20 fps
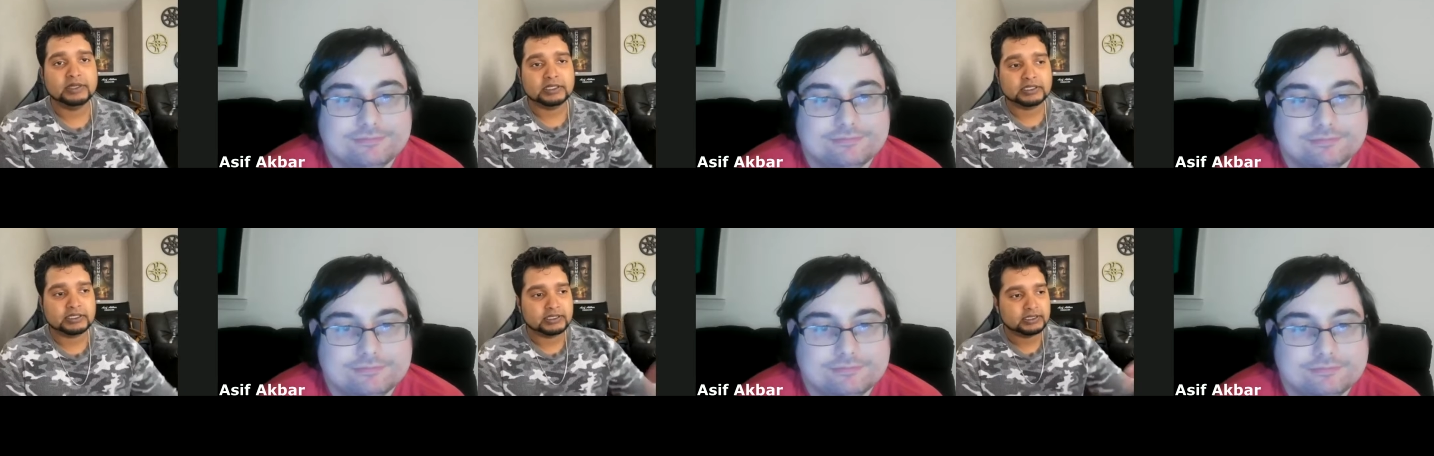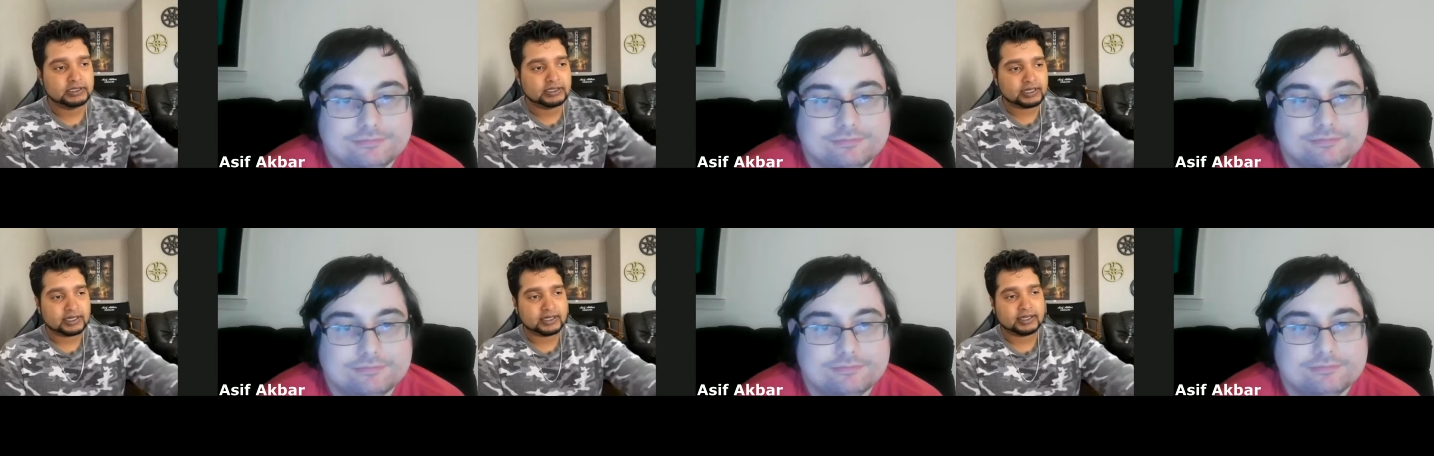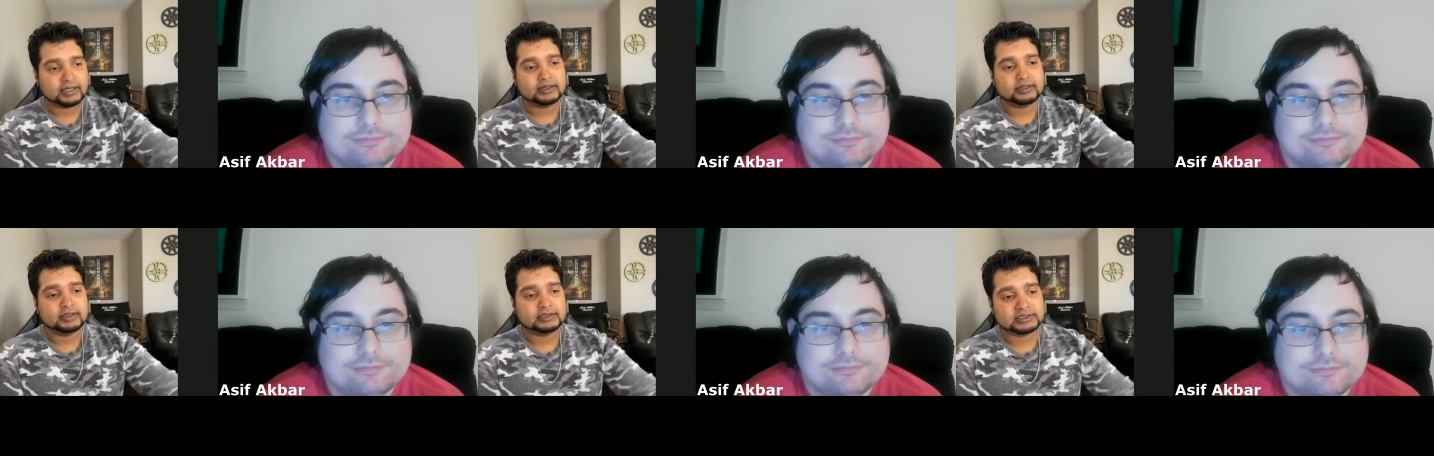Speaker 1: Mickey
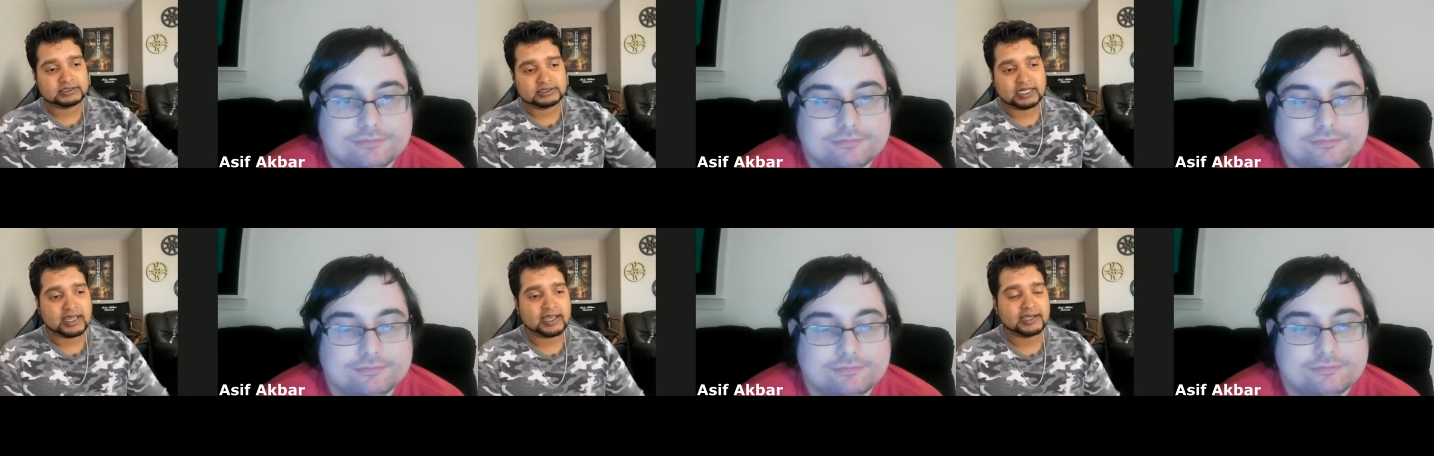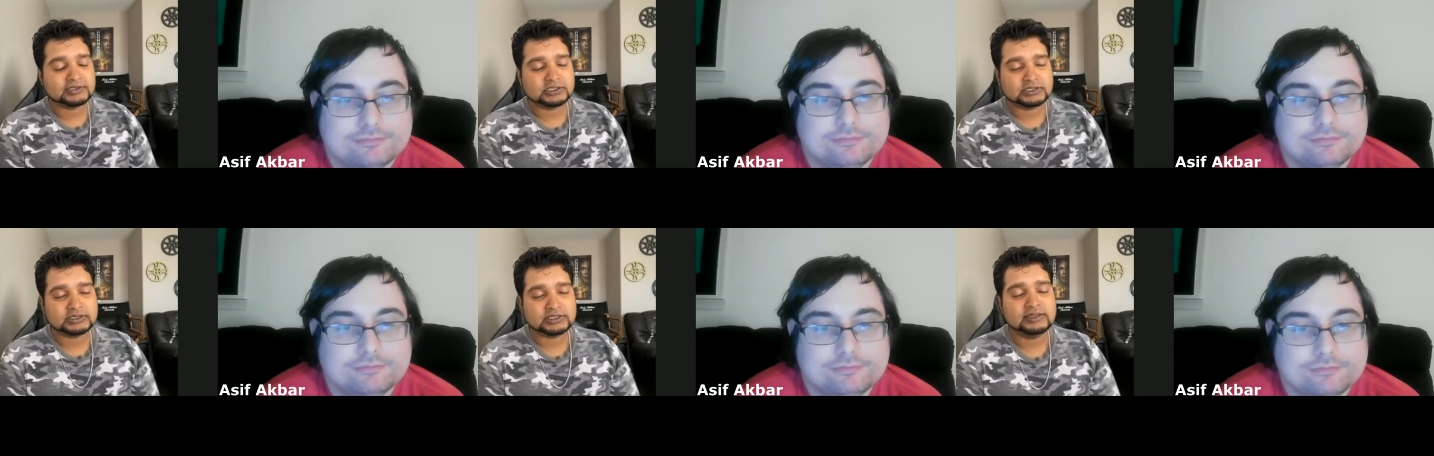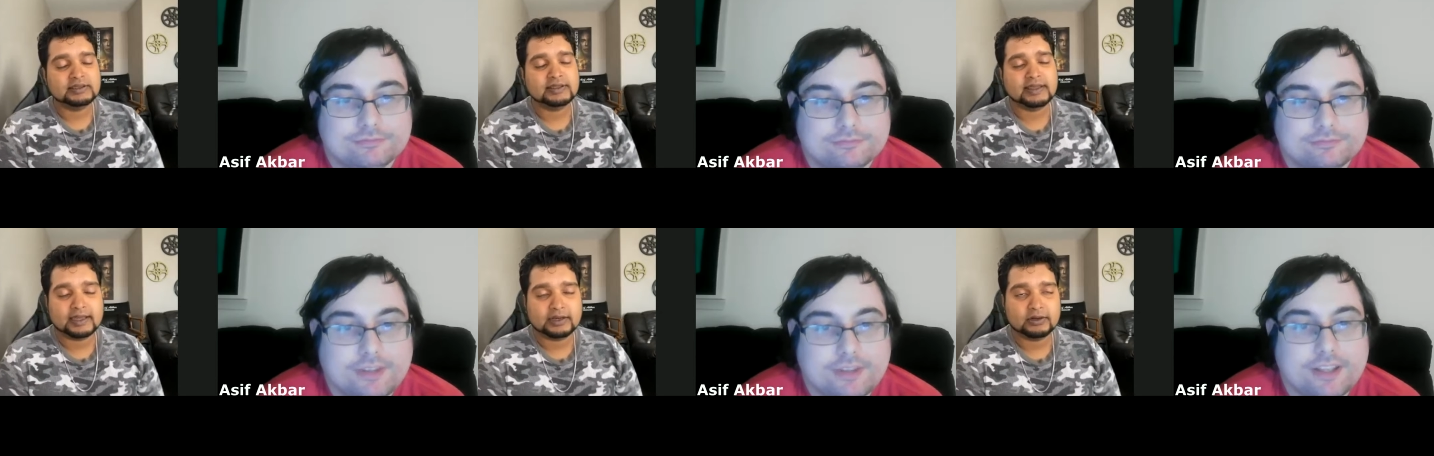had stashed
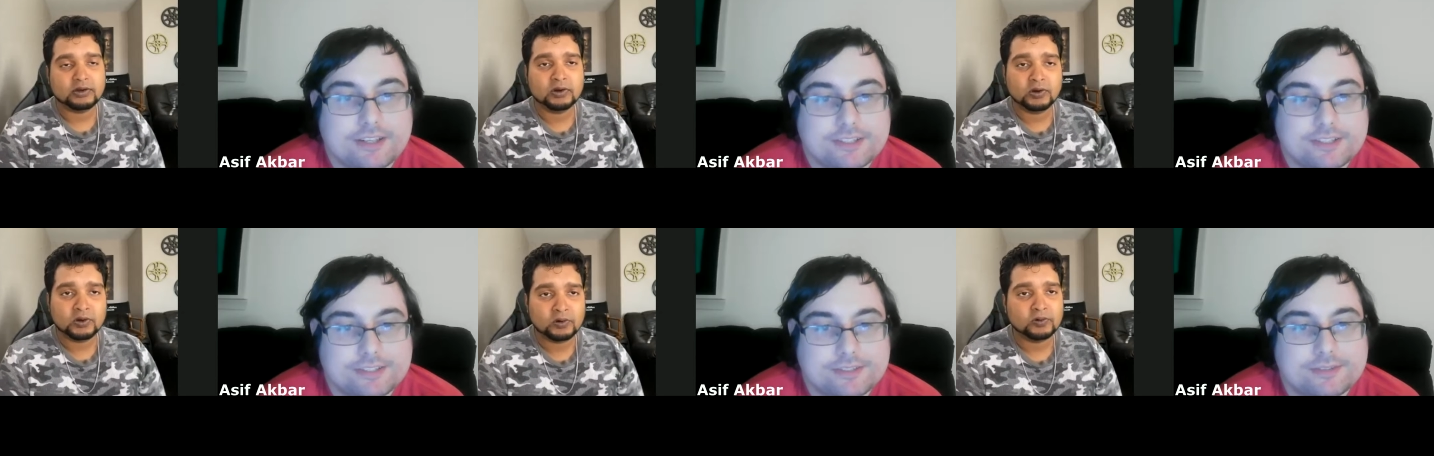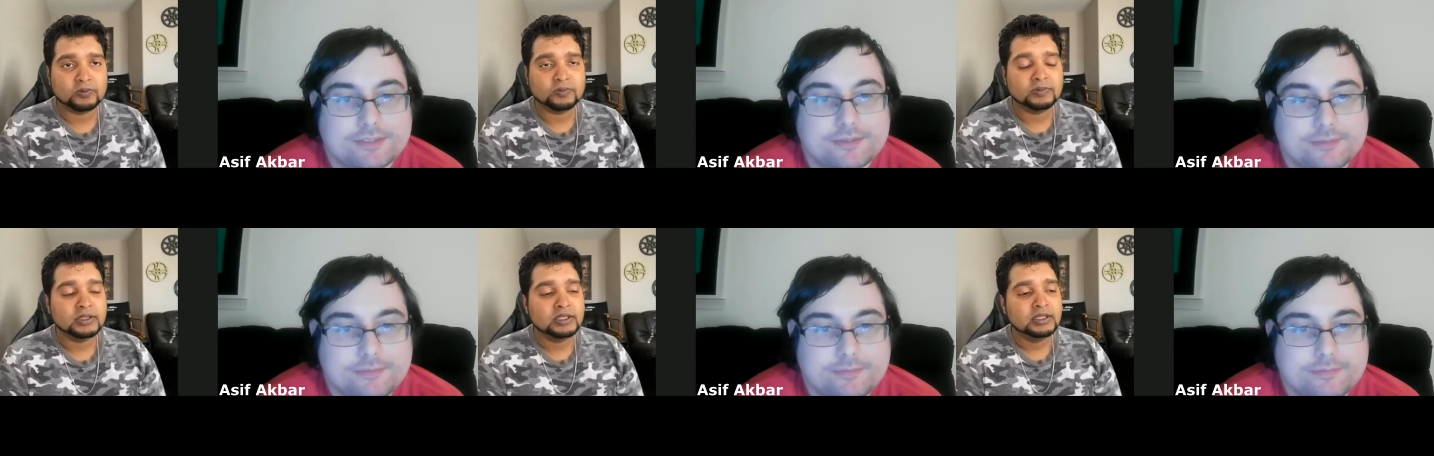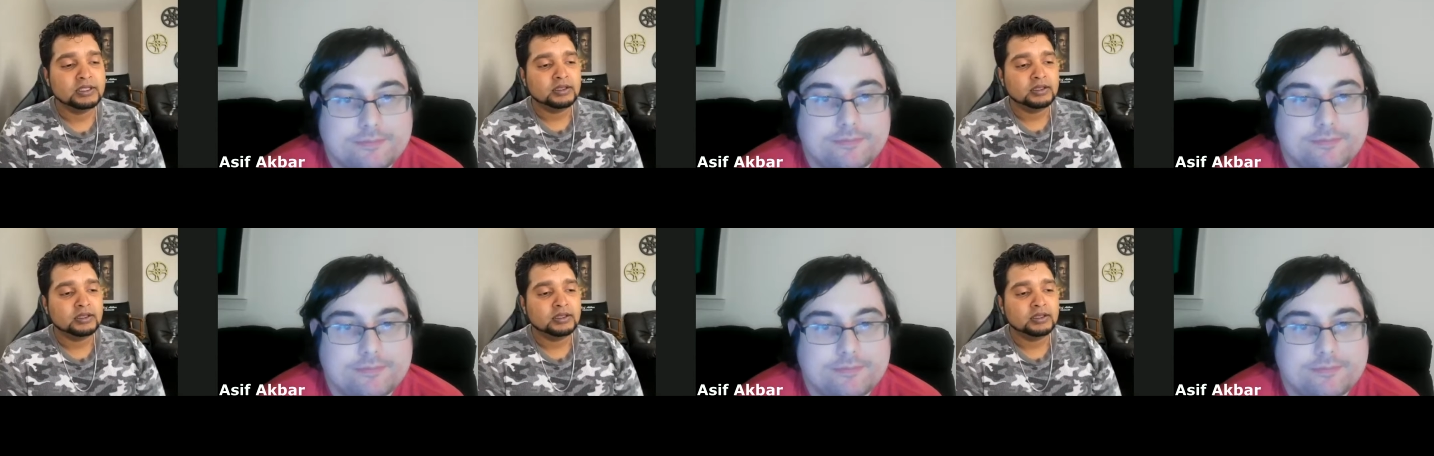in that home